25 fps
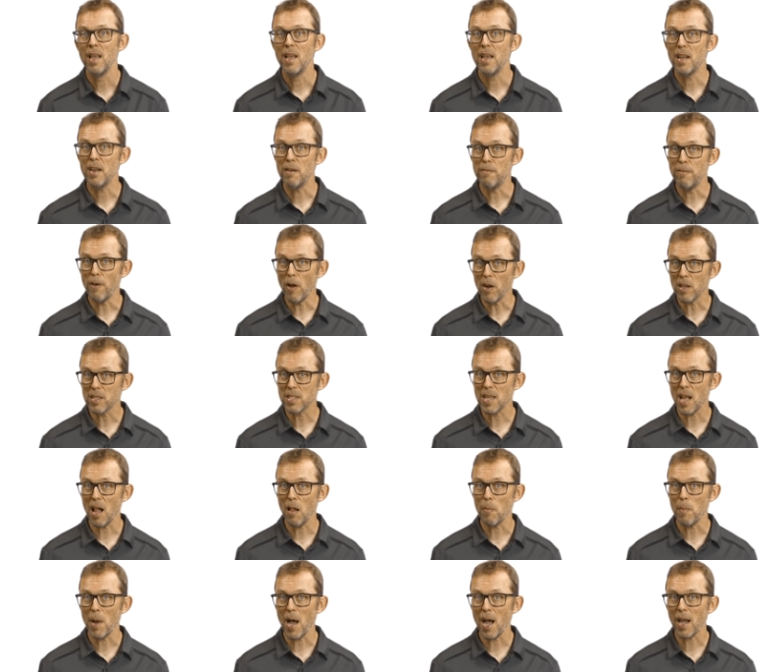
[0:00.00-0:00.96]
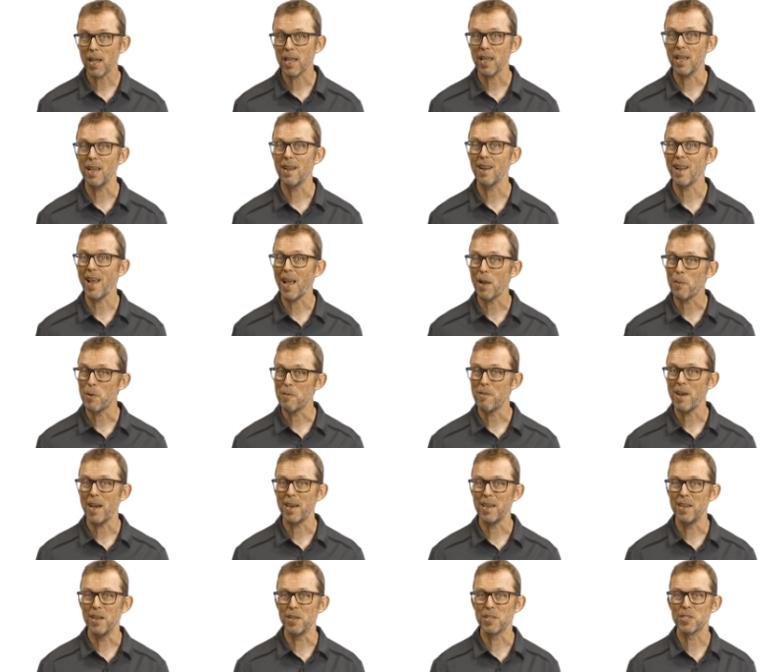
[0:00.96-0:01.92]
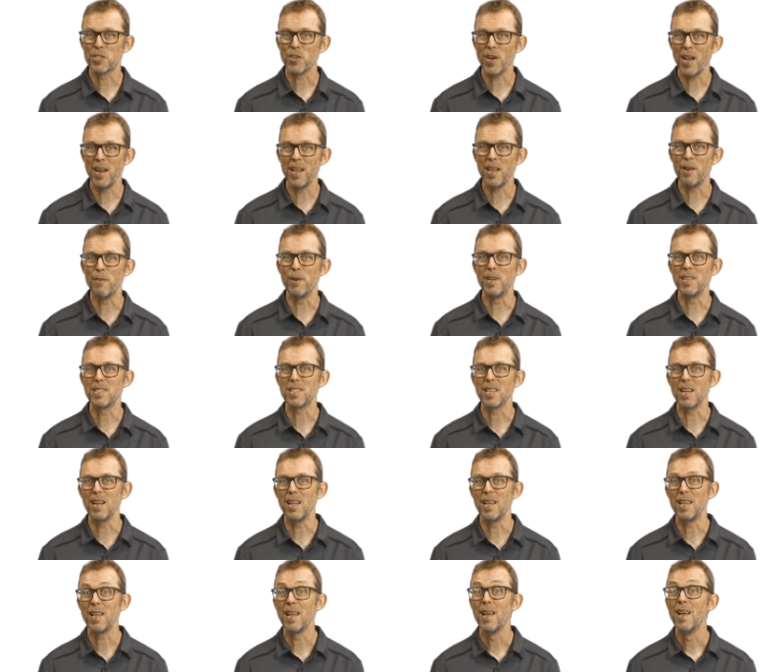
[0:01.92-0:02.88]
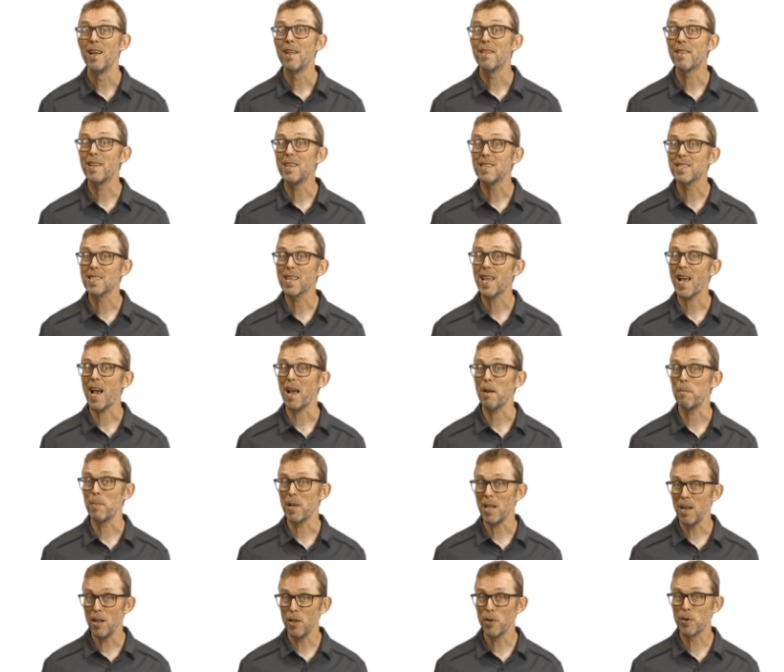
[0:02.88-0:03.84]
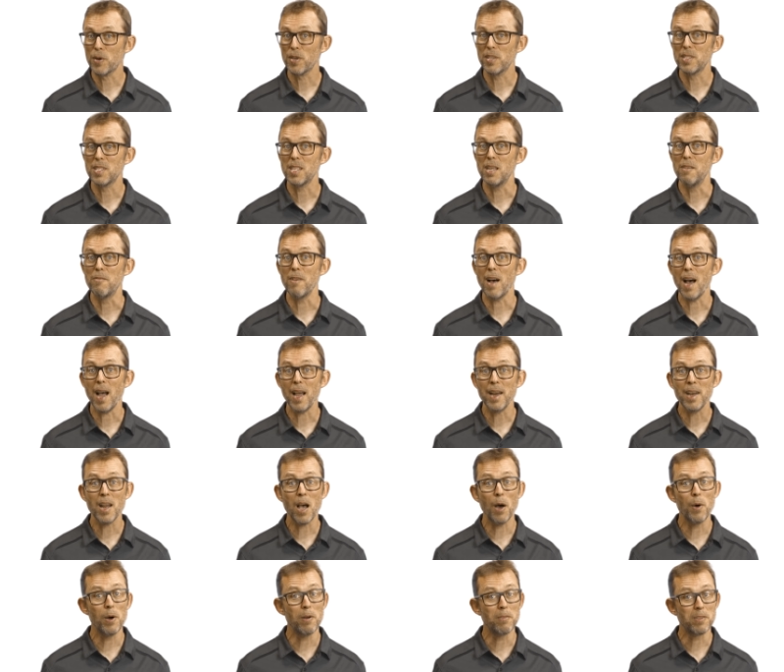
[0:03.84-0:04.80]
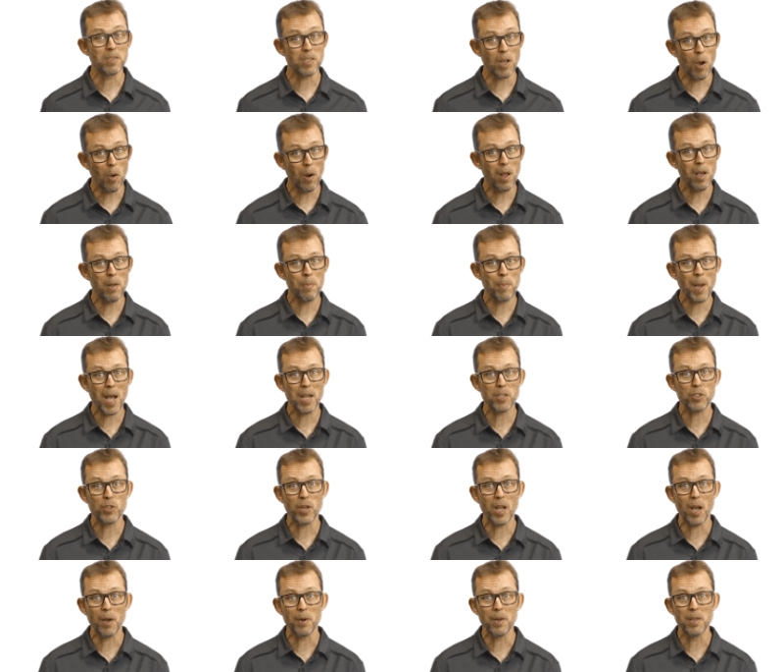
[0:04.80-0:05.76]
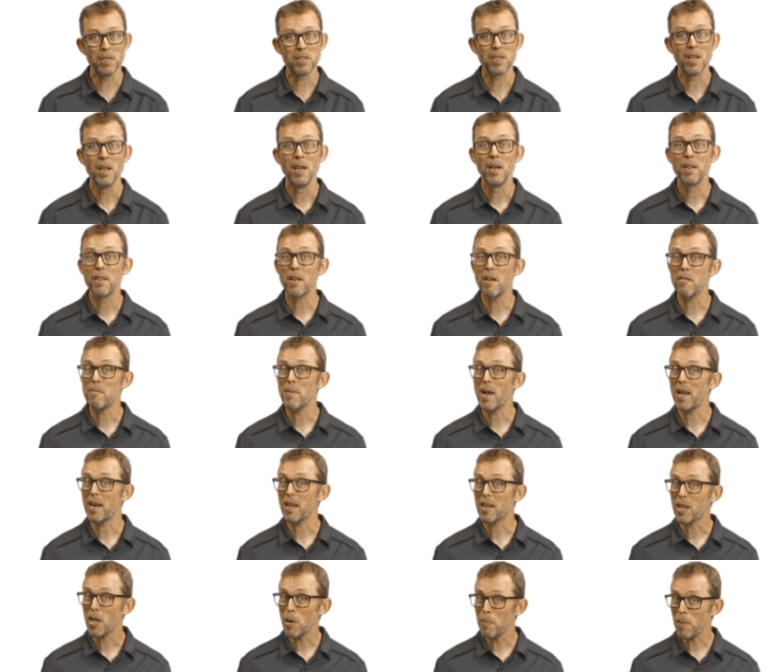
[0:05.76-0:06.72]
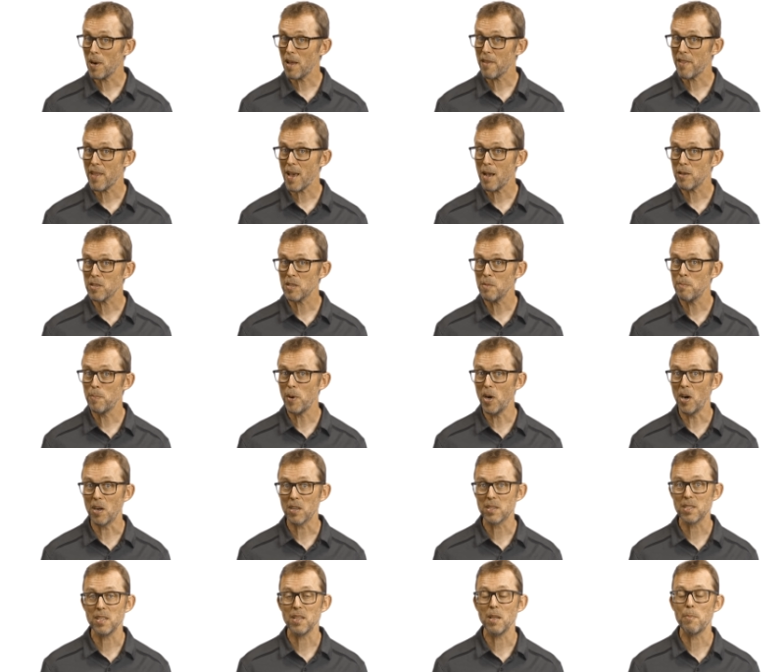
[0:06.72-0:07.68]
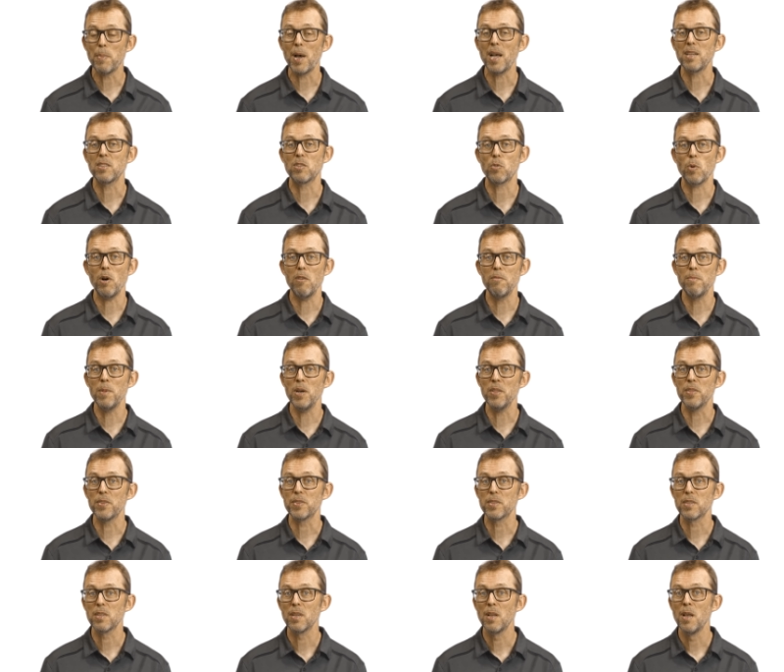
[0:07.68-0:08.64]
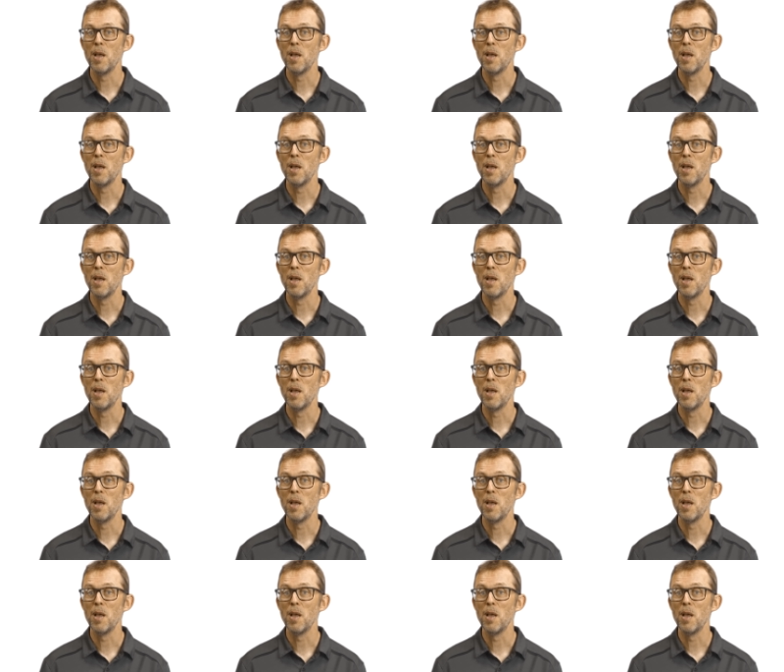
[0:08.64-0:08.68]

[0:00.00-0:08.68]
In a volatile market like we've had in Australia recently, this can be lucrative. I know of solar and battery owners that have made a couple of thousand bucks in the past 12 months.